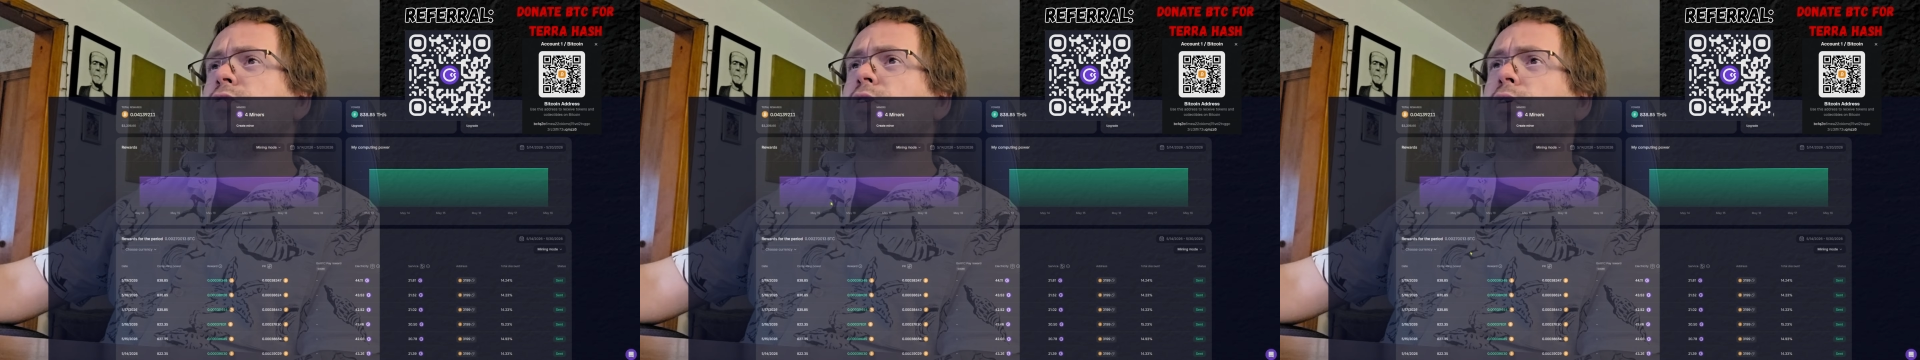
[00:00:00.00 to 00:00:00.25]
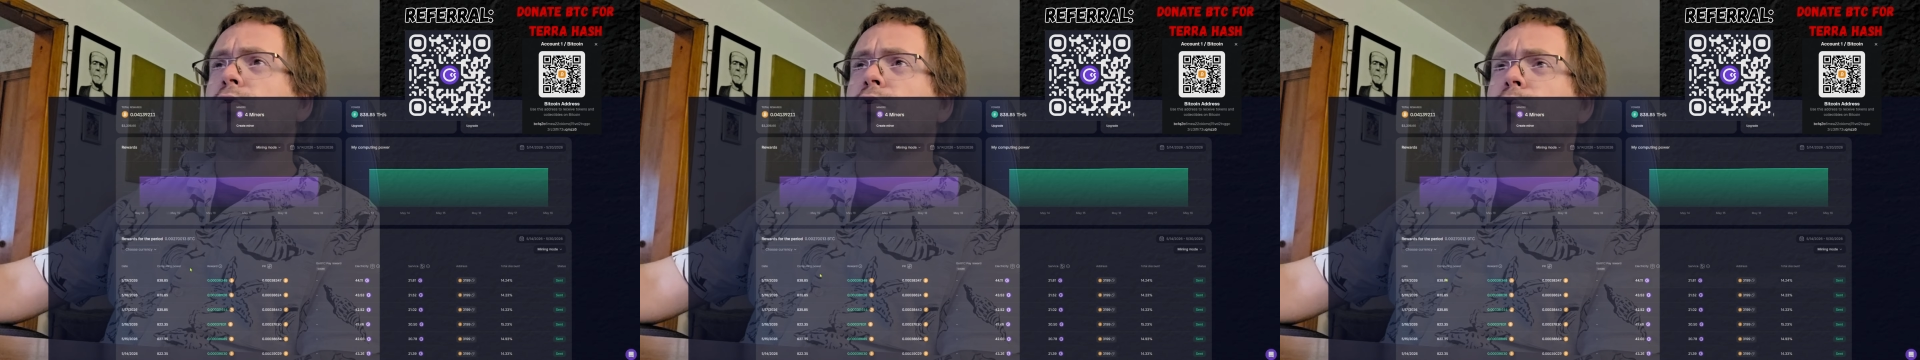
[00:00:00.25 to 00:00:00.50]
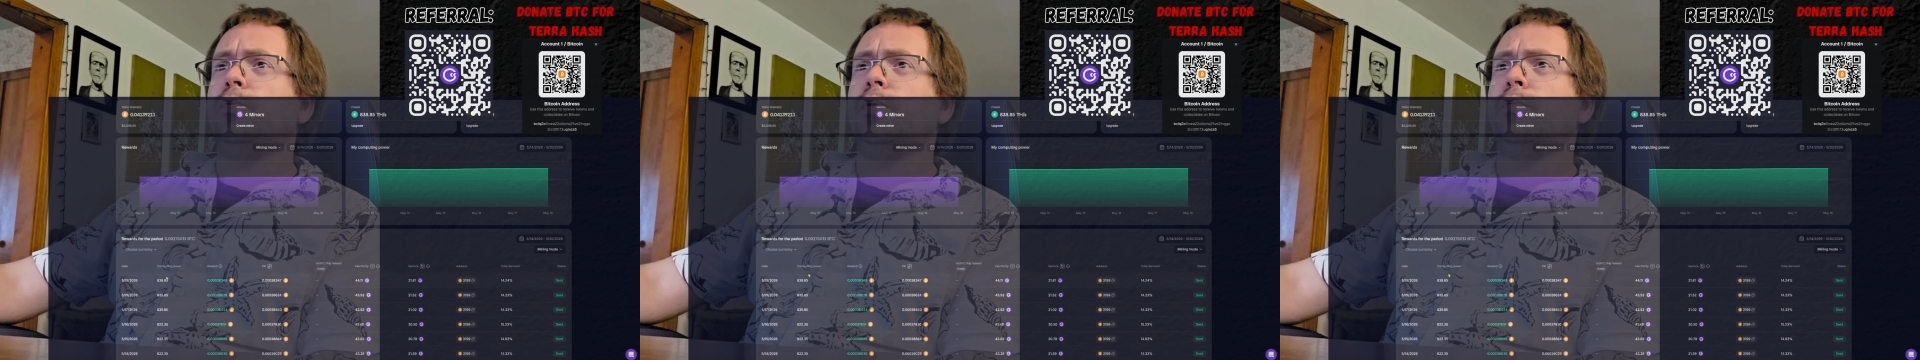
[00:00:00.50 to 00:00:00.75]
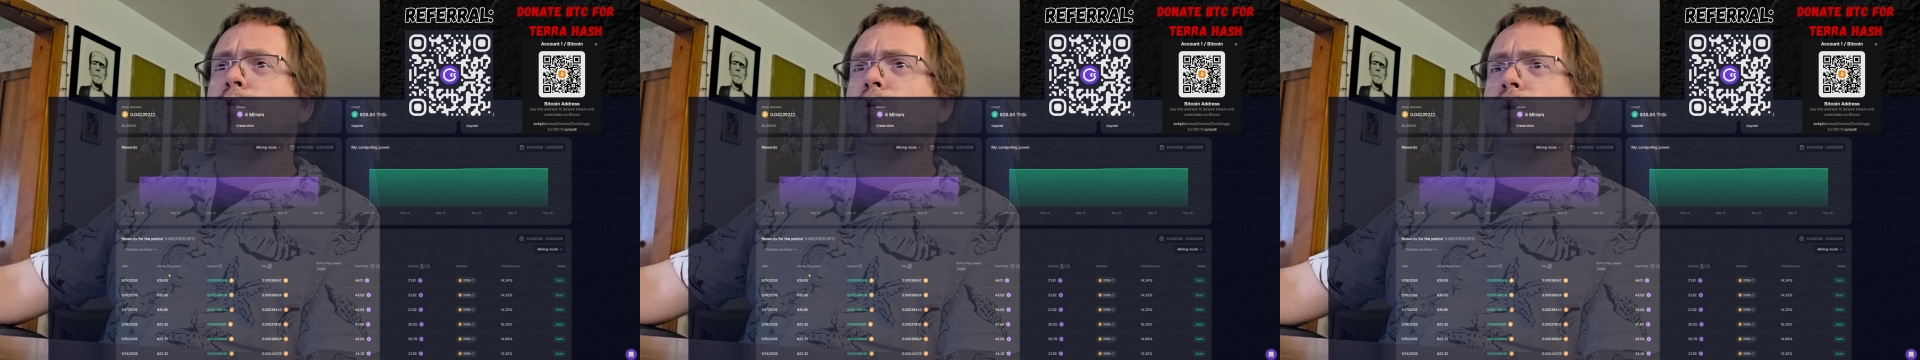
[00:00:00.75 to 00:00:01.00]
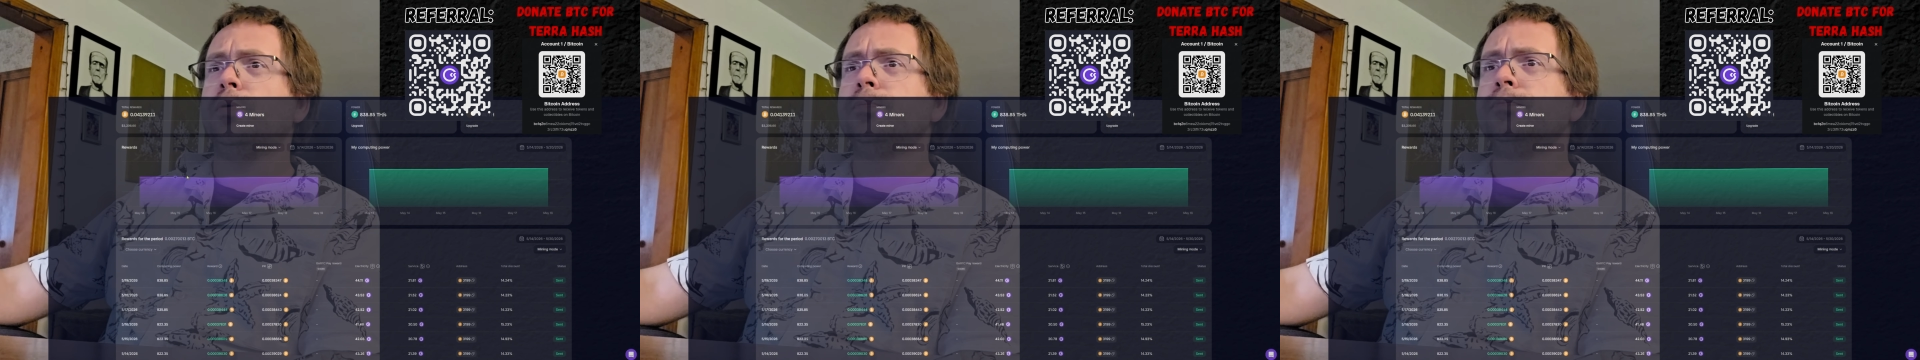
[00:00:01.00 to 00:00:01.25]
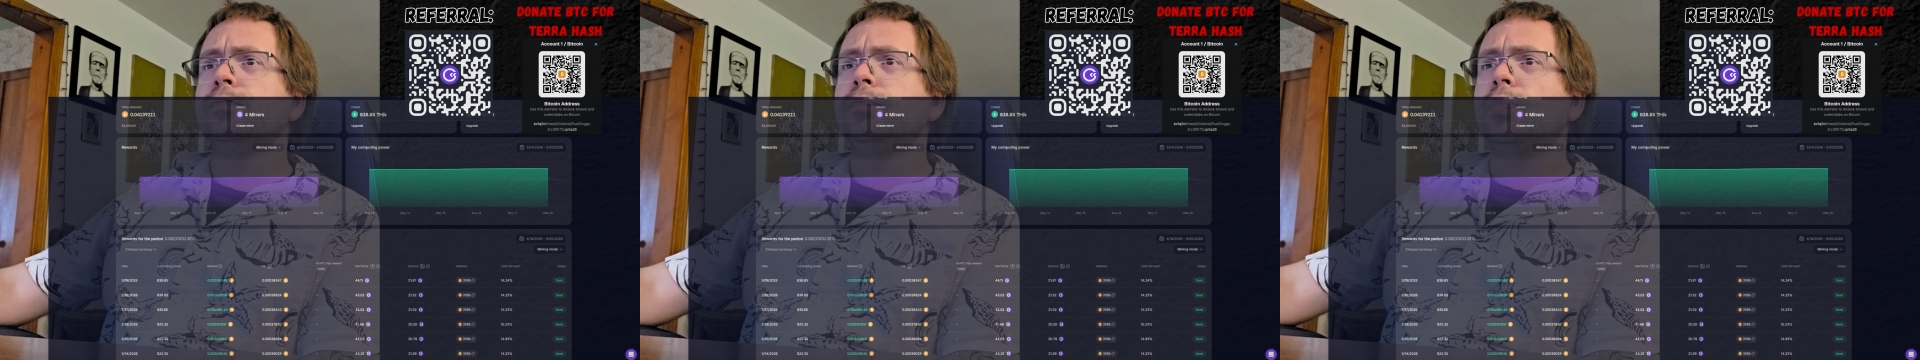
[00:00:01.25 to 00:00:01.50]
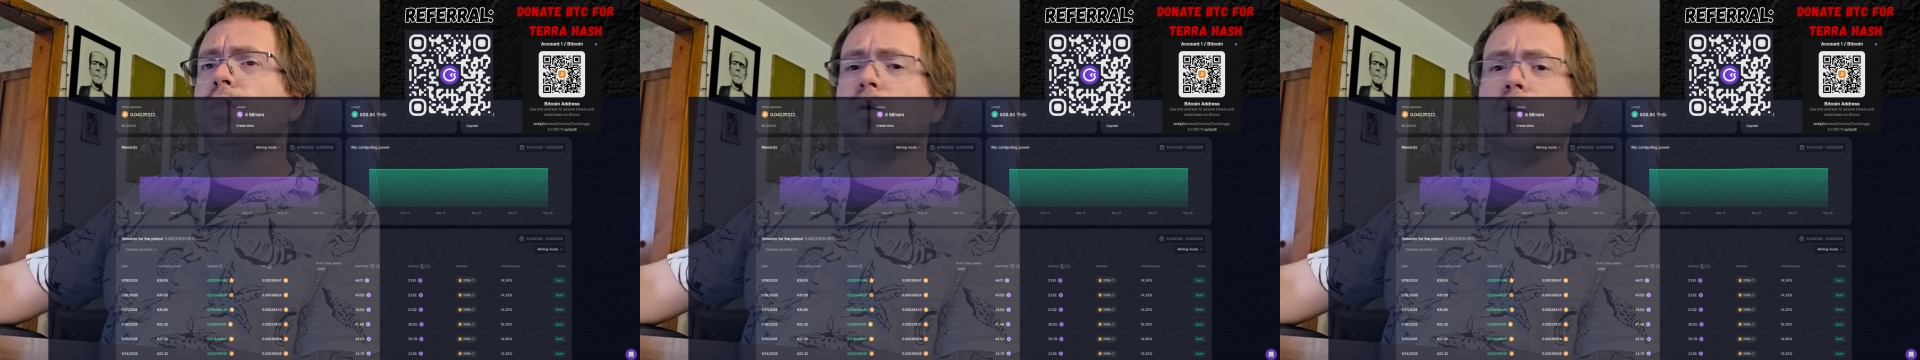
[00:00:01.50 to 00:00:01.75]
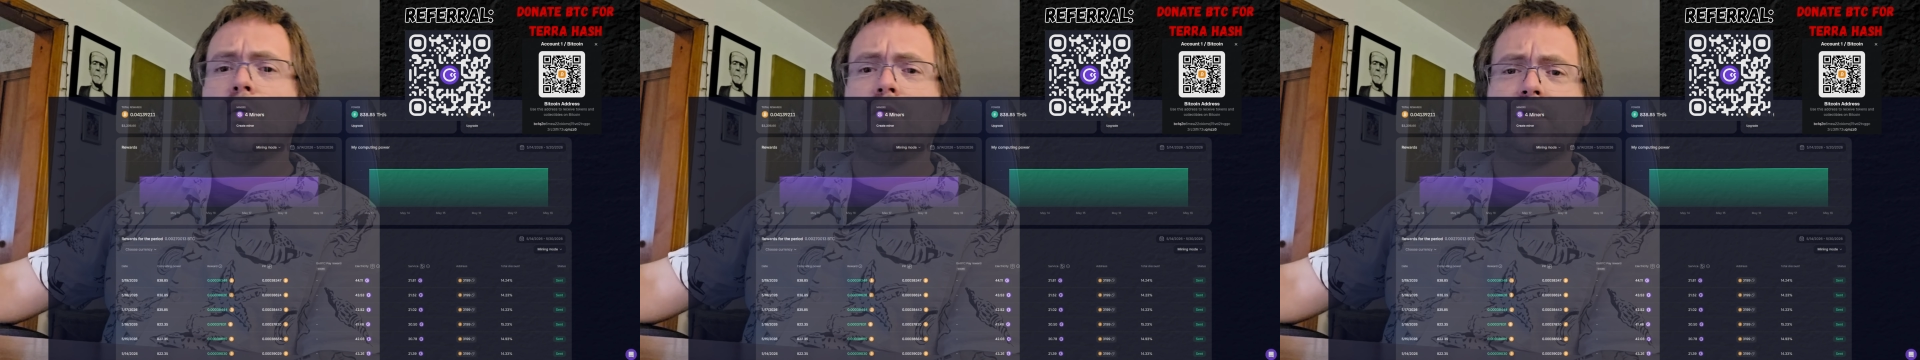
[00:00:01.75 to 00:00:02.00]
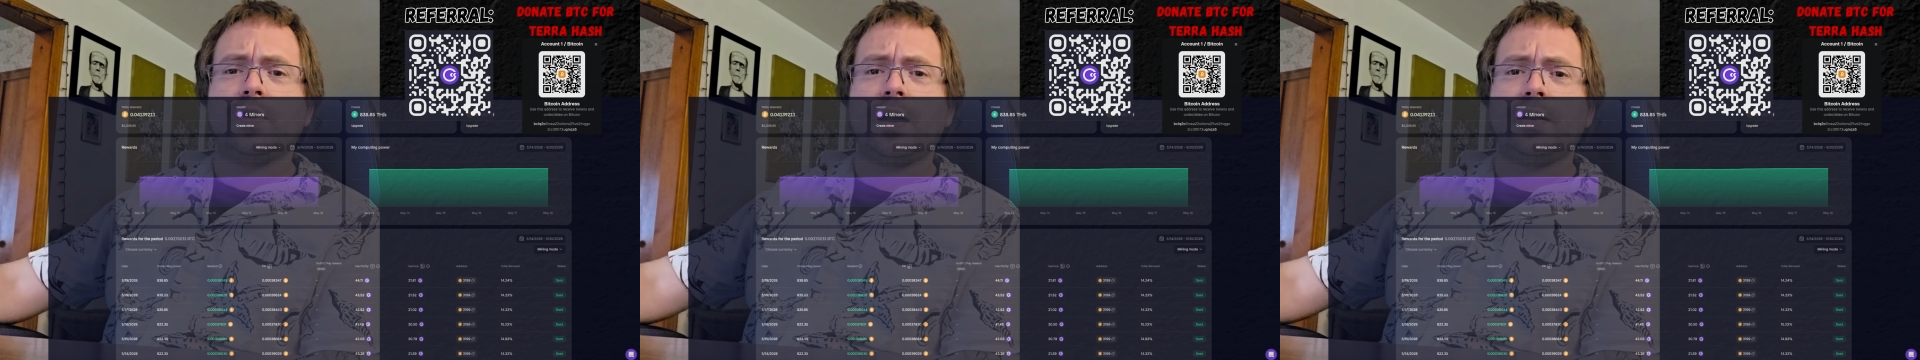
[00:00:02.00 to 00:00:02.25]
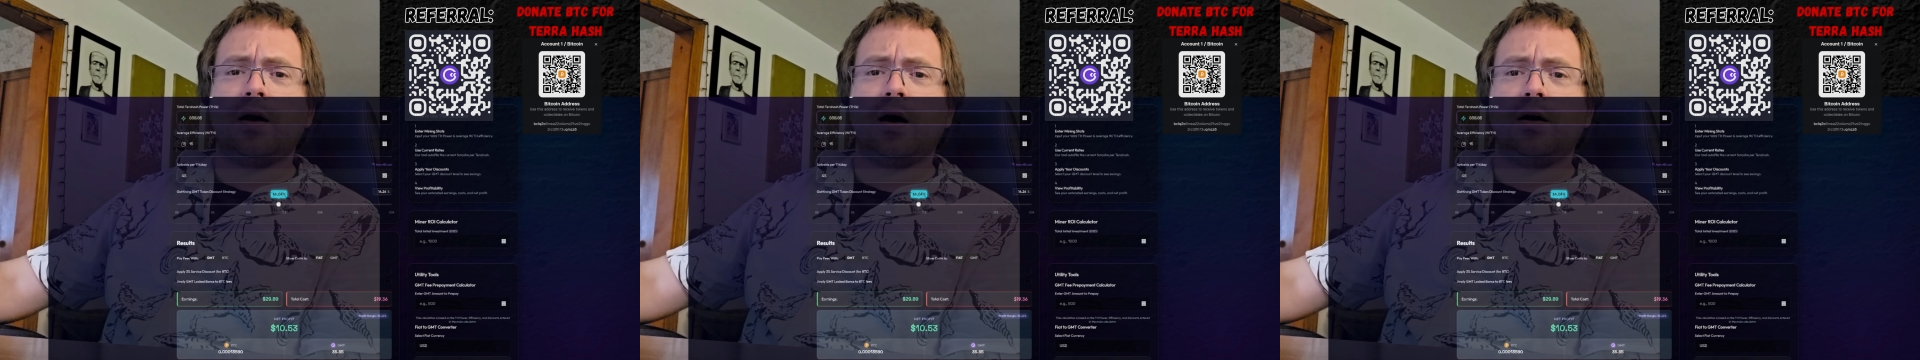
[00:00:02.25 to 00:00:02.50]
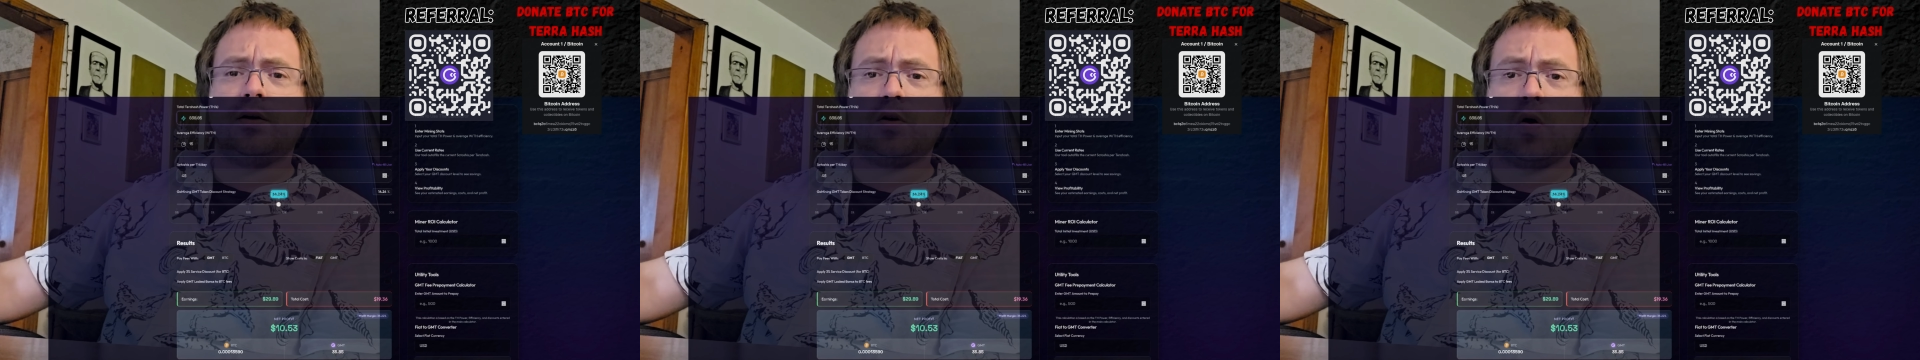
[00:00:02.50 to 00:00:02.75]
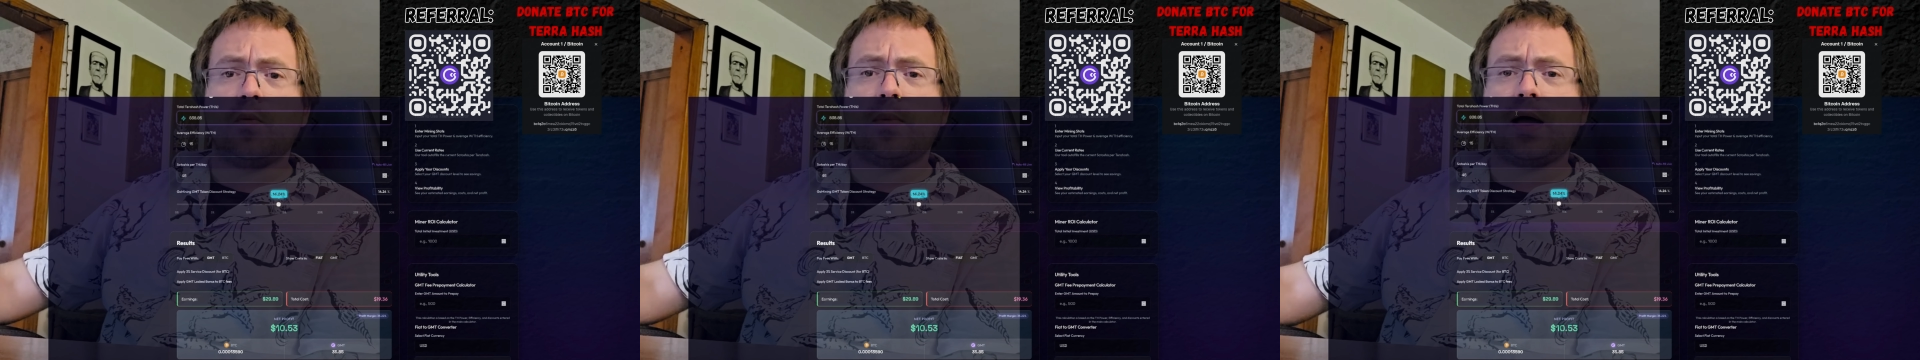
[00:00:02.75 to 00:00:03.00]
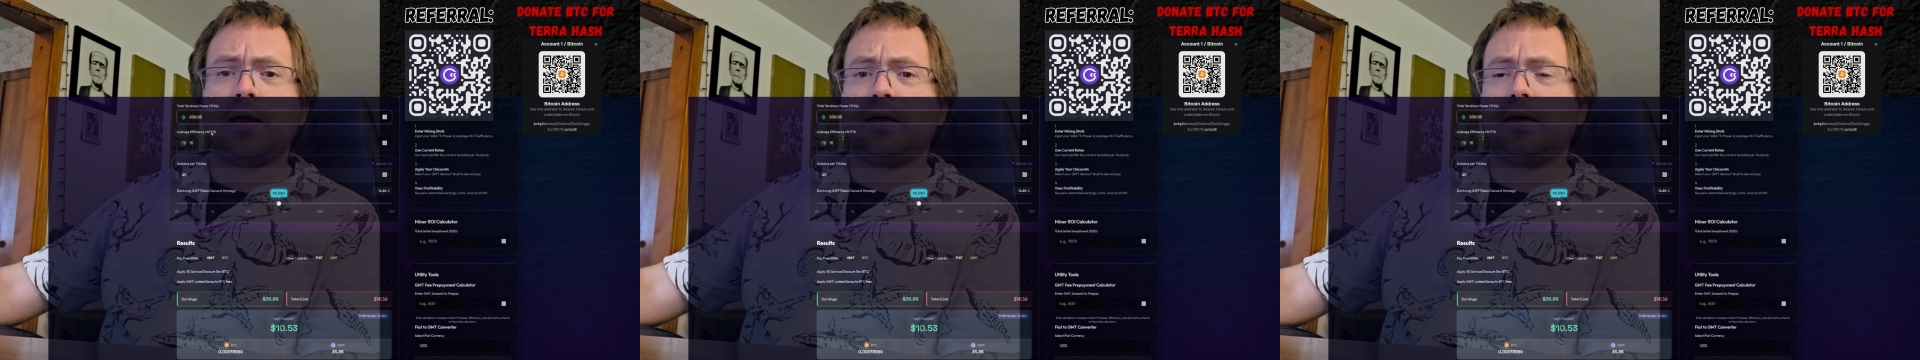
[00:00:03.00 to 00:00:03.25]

a little bit more over on GoMining